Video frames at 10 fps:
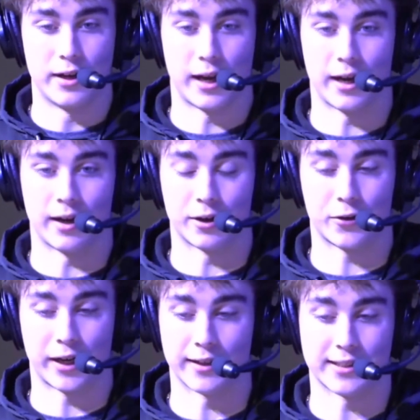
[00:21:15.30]

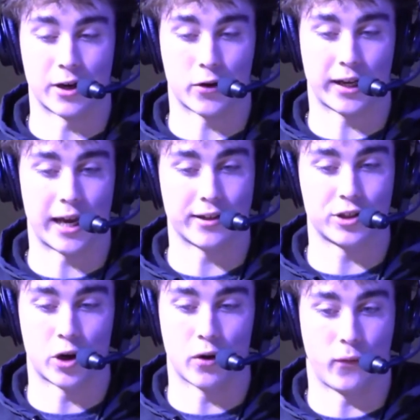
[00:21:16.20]
I say, okay.
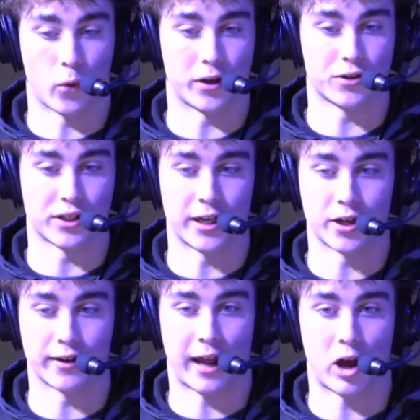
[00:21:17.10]
So 4 years
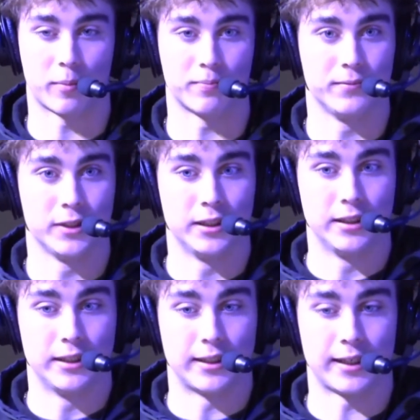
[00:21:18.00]
later, now
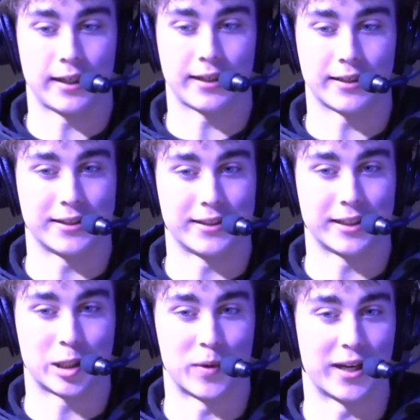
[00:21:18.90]
I'm
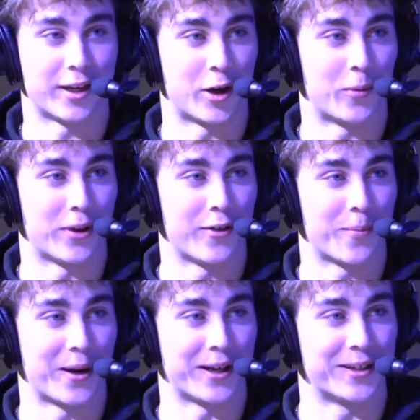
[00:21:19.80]
committed to go play
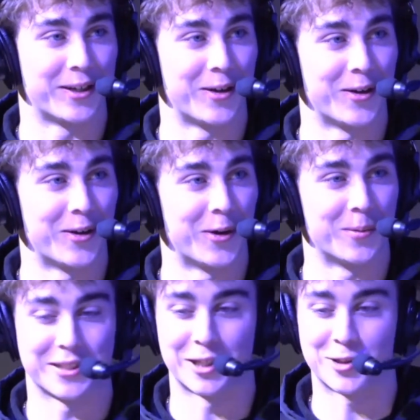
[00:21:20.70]
for my
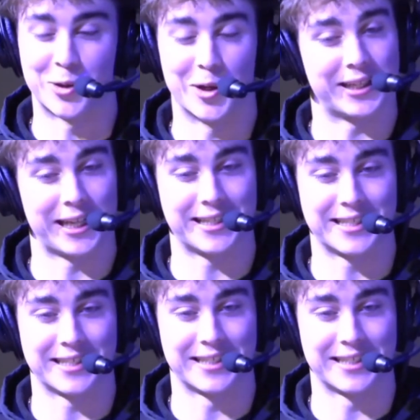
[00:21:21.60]
home state school. Like that's